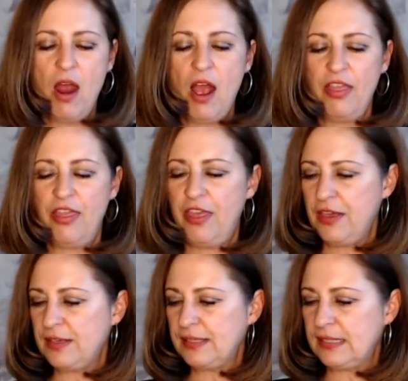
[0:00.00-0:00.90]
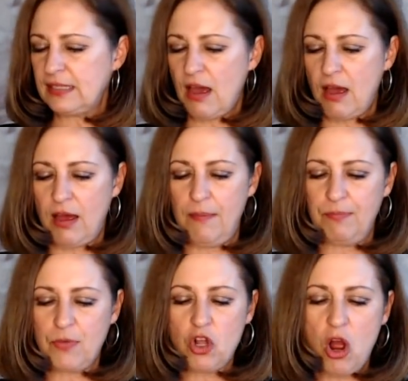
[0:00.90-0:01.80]
this
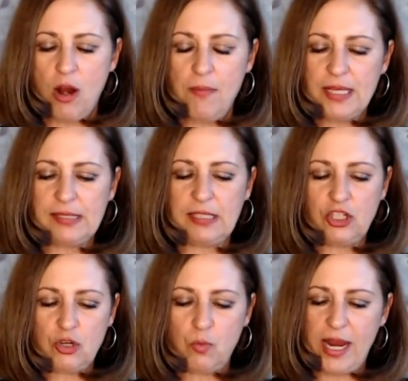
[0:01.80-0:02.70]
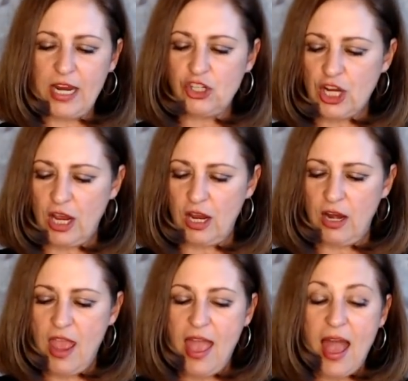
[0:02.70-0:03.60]
um, karmic
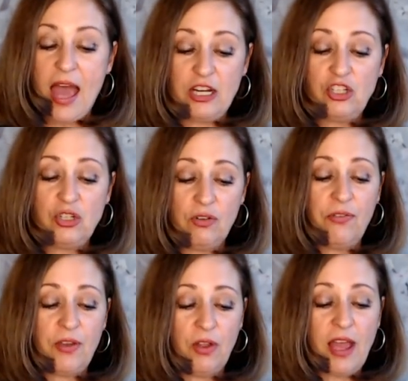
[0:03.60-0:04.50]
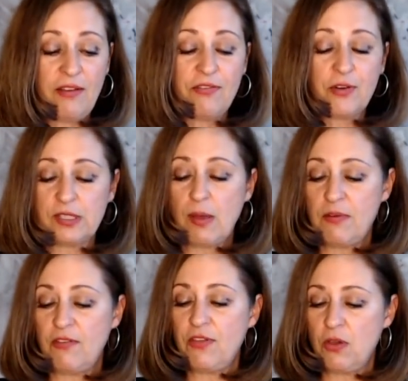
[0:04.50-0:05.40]
situation. And I do feel like for some
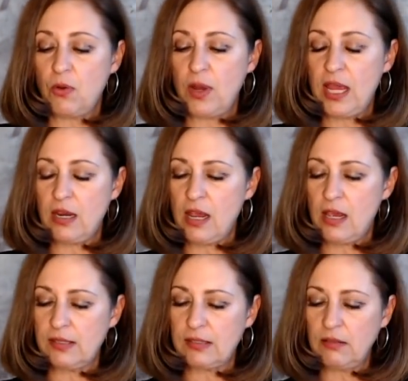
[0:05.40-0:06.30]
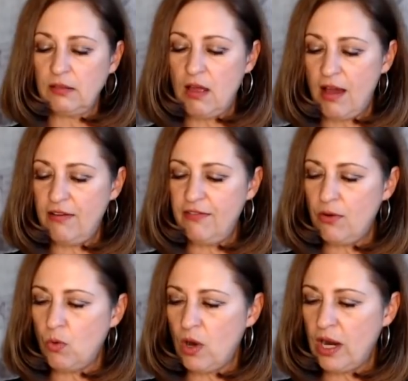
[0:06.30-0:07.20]
of you, it is
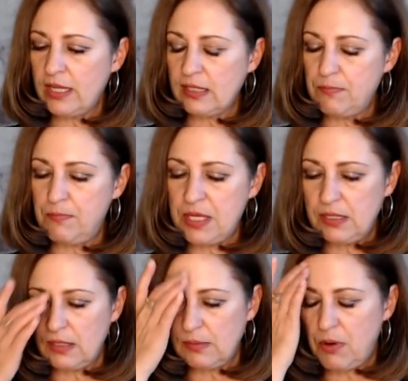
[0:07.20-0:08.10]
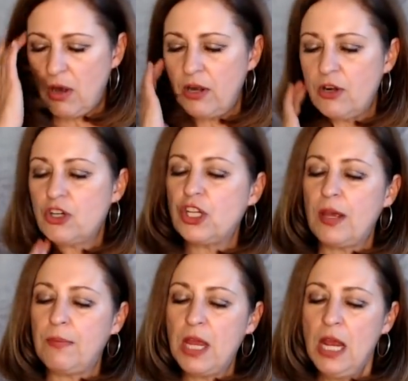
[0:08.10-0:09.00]
love or it's a business
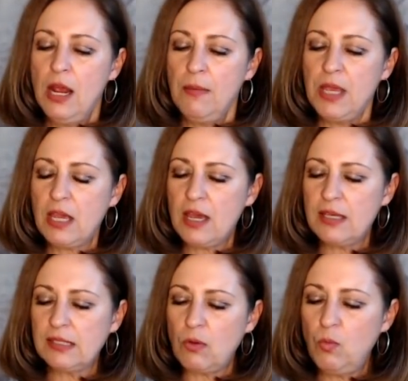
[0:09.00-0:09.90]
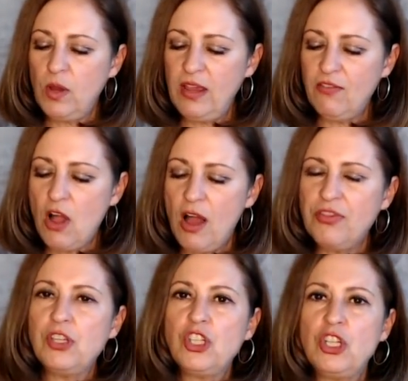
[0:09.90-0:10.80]
partnership because we've got
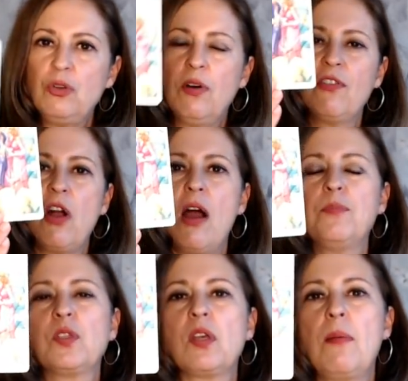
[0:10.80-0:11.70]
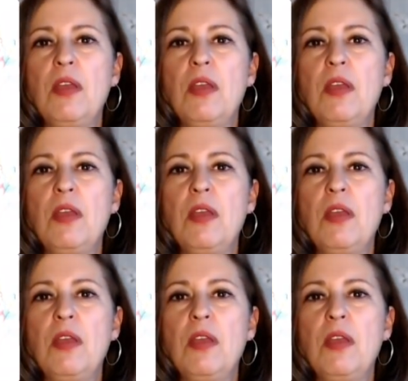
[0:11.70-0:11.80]
the two of cups coming